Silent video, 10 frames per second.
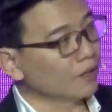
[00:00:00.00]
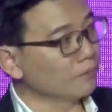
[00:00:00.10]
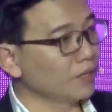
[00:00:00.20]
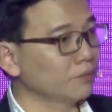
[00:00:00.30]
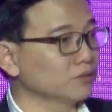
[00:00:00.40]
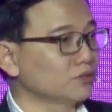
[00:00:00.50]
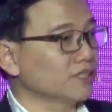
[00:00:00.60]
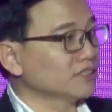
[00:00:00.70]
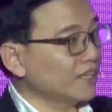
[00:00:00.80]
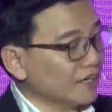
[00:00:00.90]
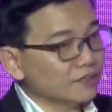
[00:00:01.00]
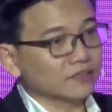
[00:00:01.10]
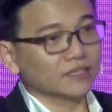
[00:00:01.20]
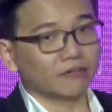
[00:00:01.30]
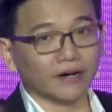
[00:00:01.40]
be able to transact
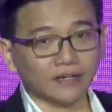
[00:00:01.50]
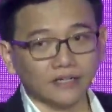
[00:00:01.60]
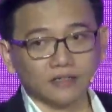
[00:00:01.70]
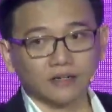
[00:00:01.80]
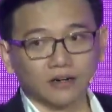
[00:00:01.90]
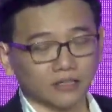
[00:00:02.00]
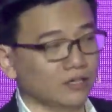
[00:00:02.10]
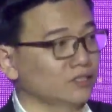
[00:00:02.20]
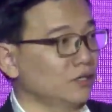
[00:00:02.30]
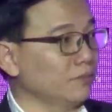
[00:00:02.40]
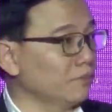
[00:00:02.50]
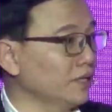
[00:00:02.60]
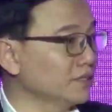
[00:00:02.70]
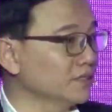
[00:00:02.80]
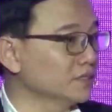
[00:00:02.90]
directly on an atomic
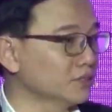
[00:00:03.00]
basis.